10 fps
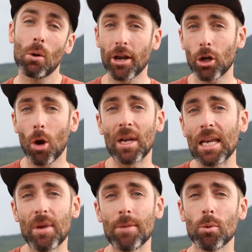Quite
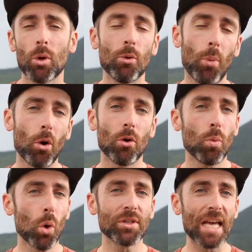commonly people will
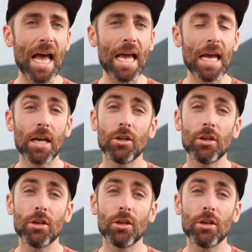boil water.